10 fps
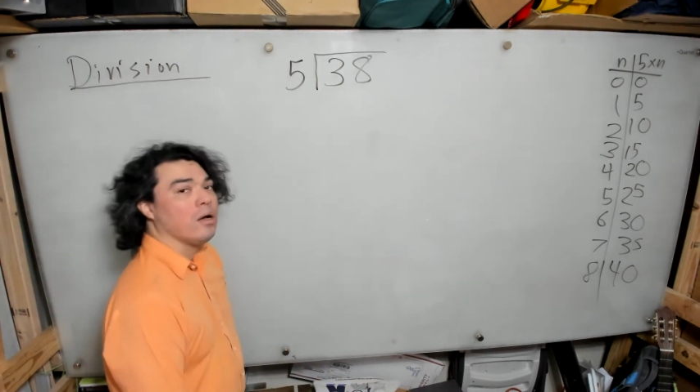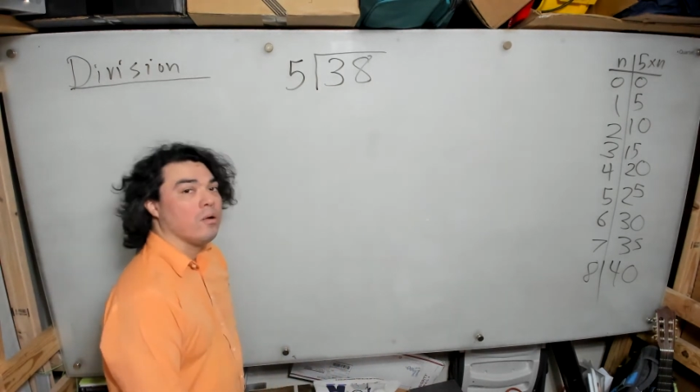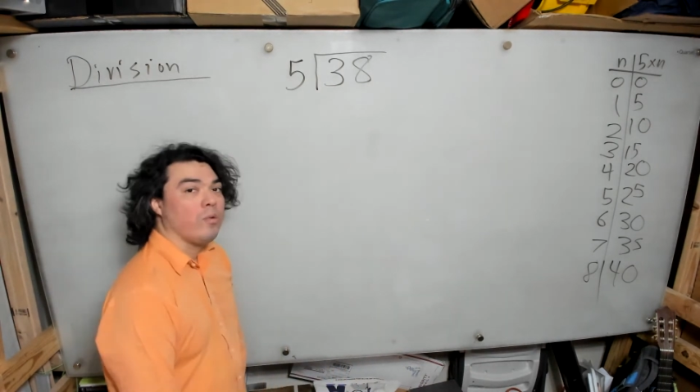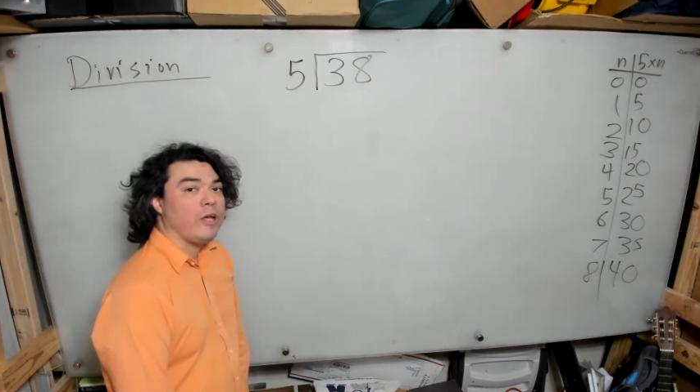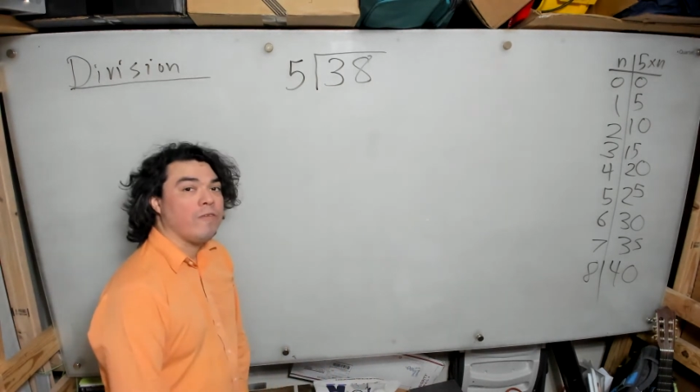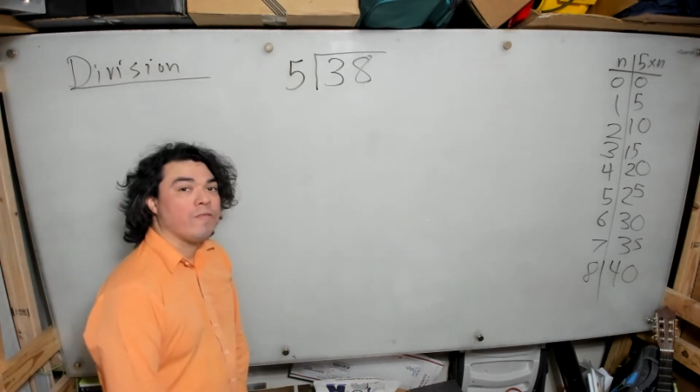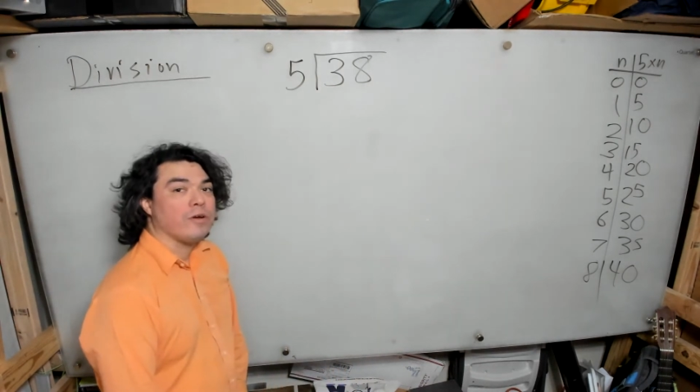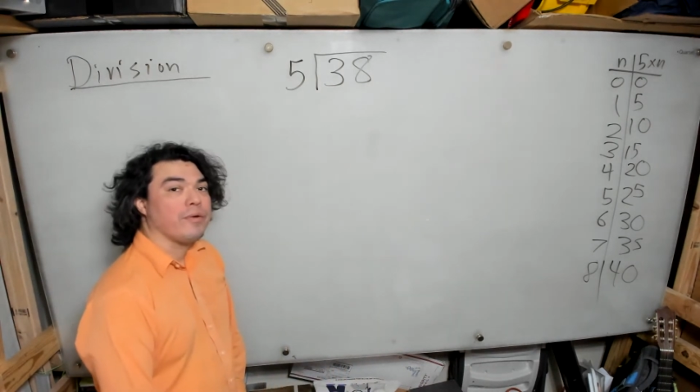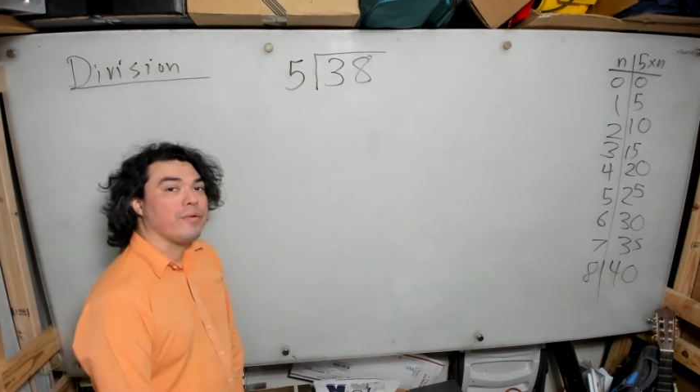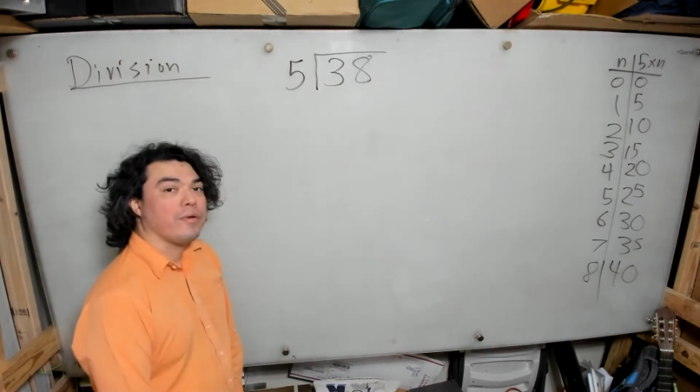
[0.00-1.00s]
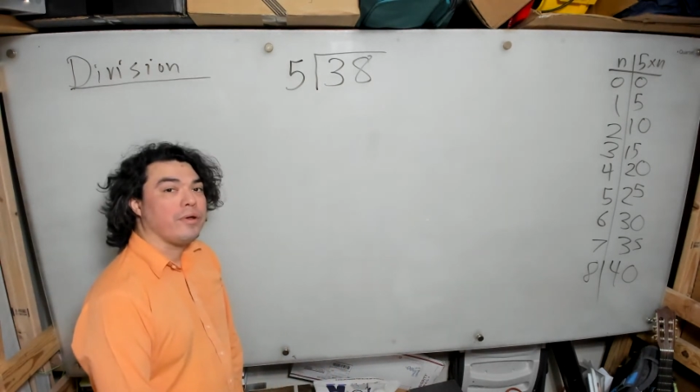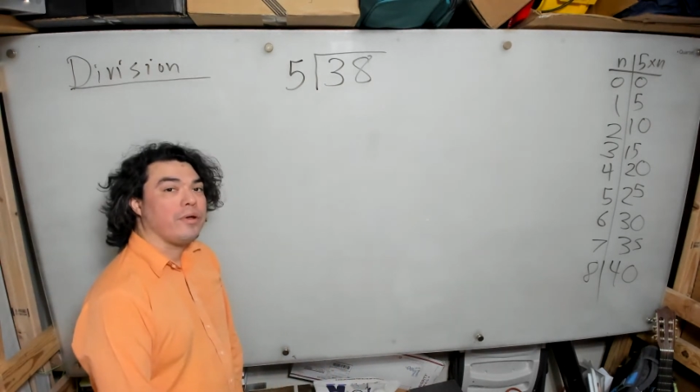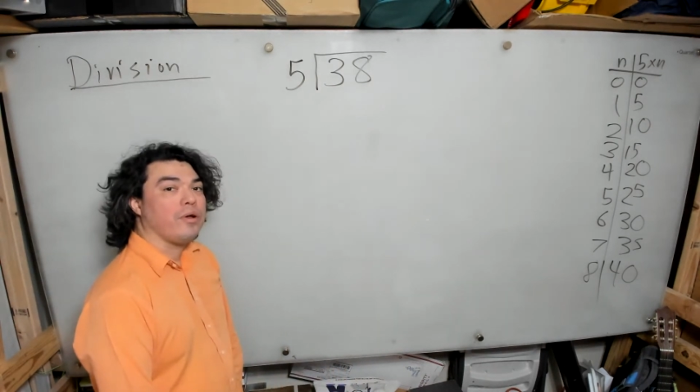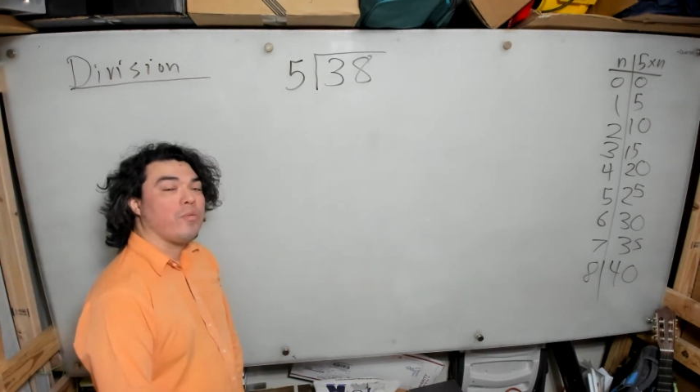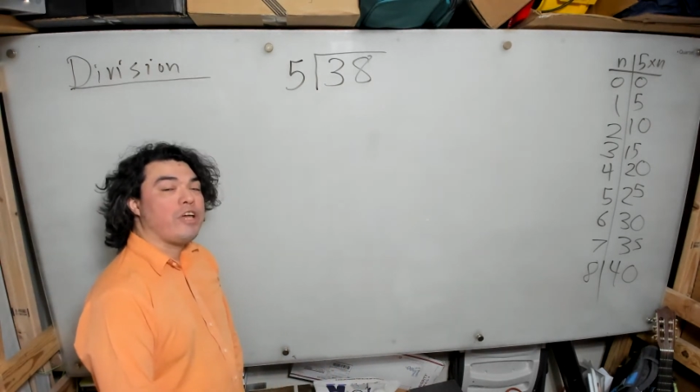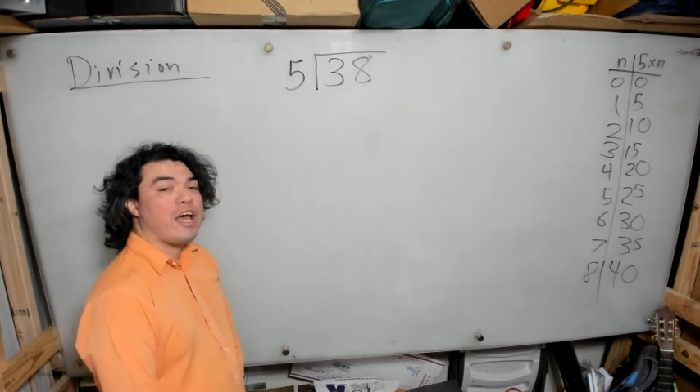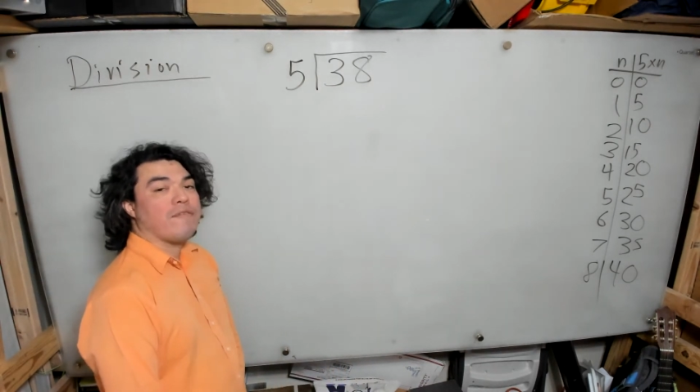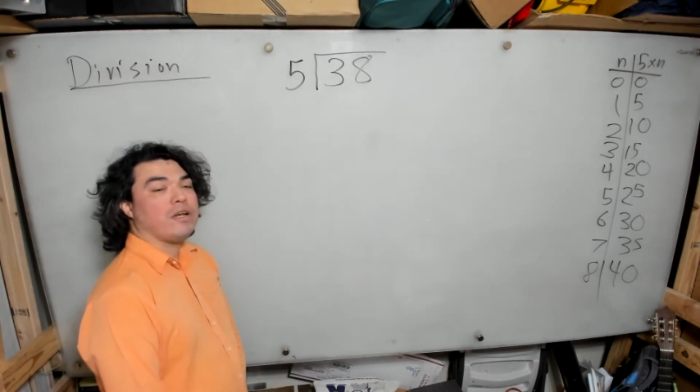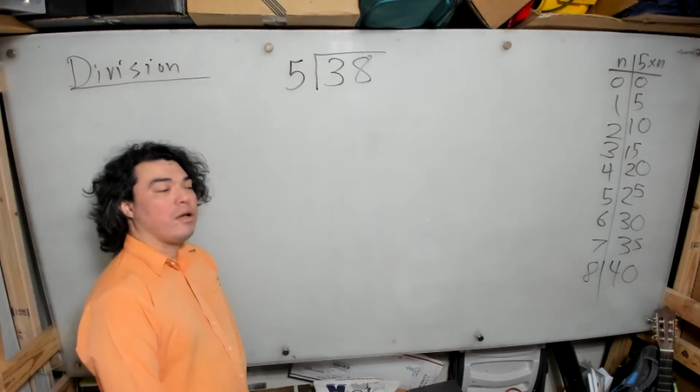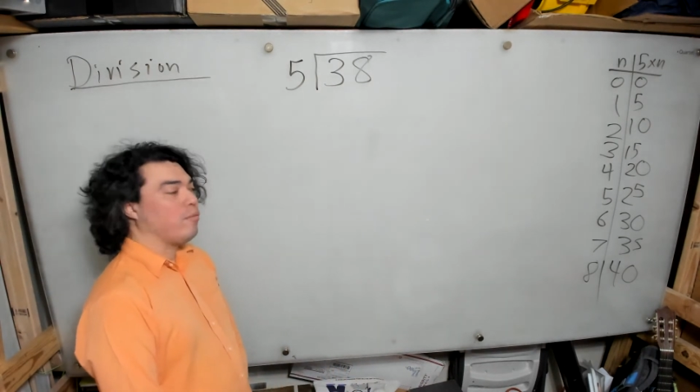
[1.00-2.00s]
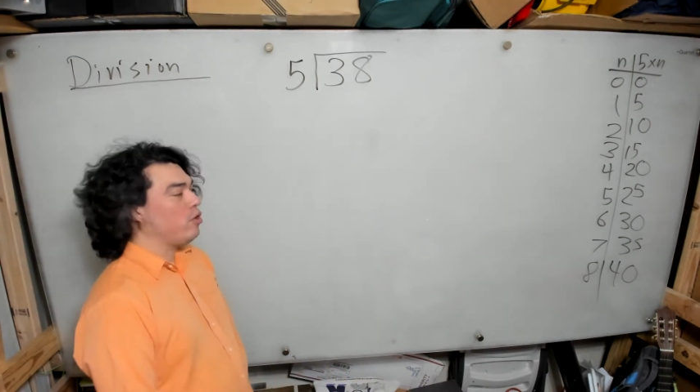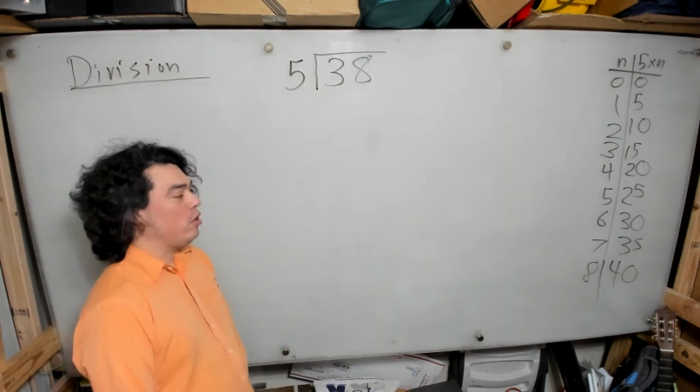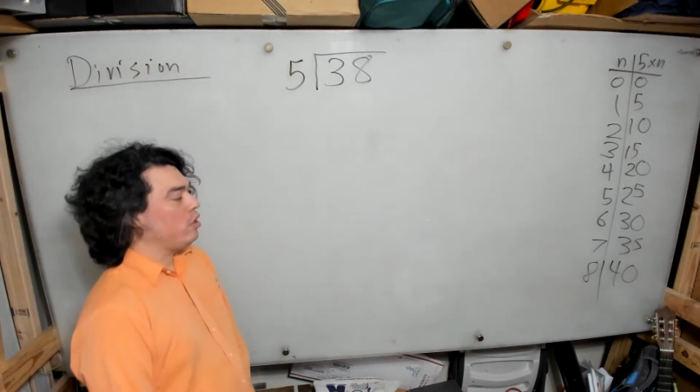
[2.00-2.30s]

We have a number